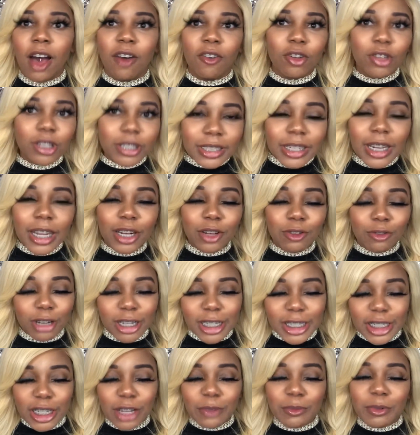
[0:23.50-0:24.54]
only done it
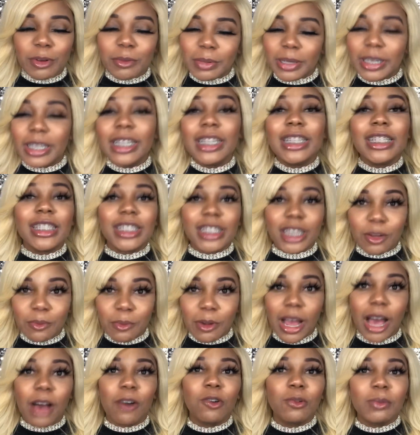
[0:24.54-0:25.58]
one summer, but each summer
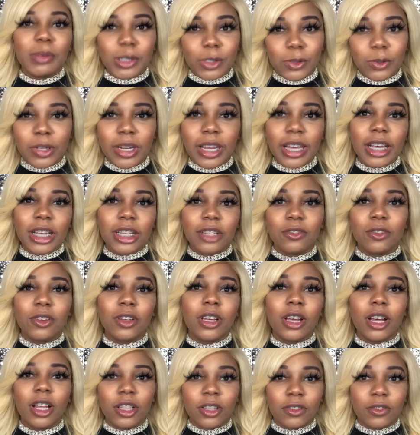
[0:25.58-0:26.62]
I will be doing a hell of a
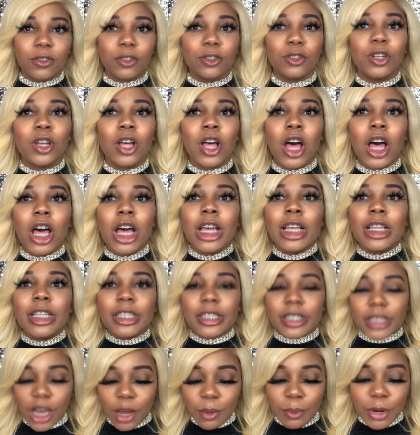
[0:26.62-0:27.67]
colorful
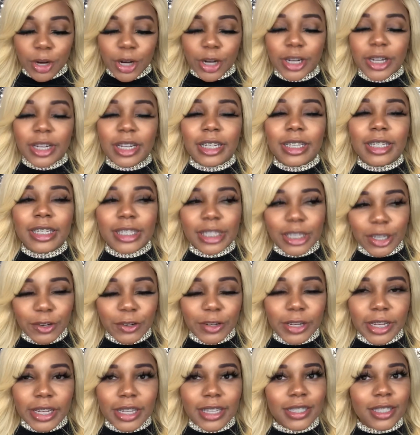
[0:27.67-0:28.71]
summer
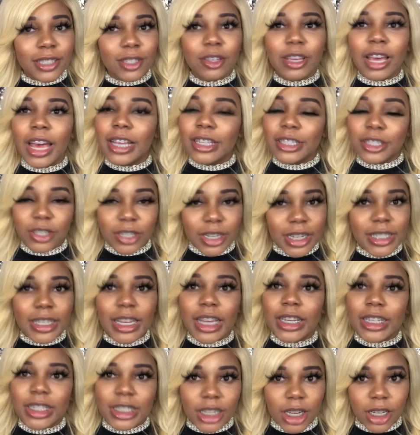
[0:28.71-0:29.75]
series. You guys know that's
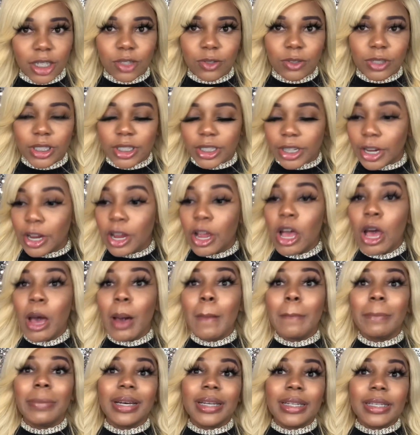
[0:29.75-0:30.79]
like a tongue twister,
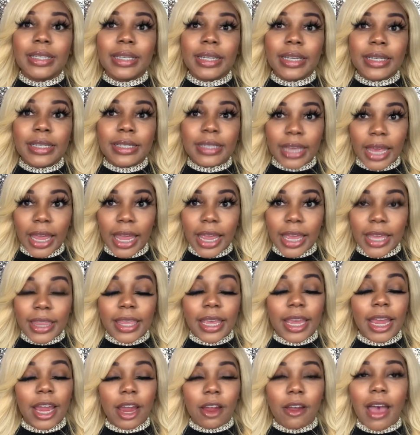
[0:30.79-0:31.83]
but today
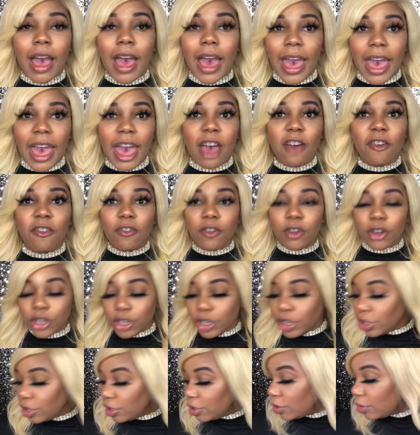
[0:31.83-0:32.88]
the hair I have for
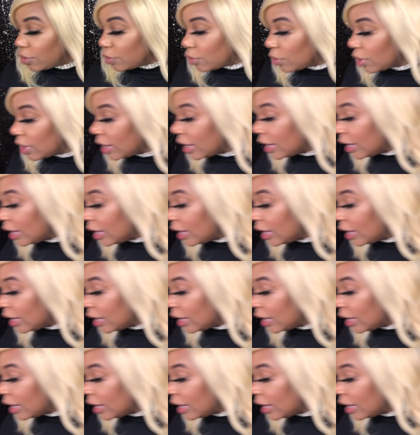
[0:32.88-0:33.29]
you